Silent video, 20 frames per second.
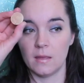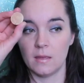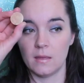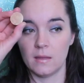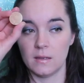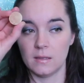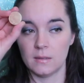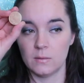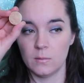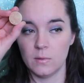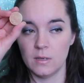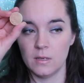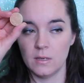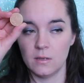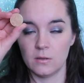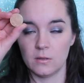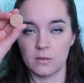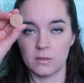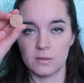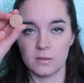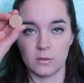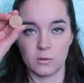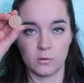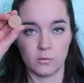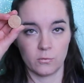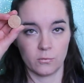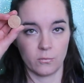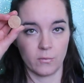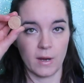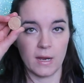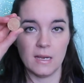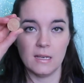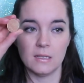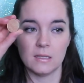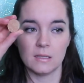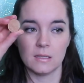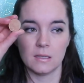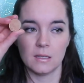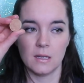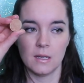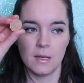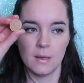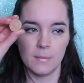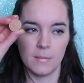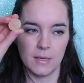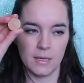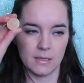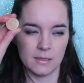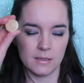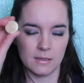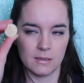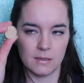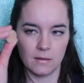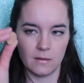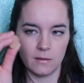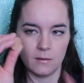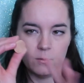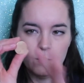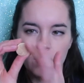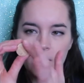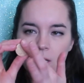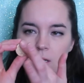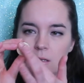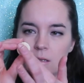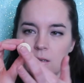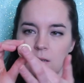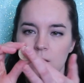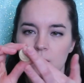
This one looks great because it's a little bit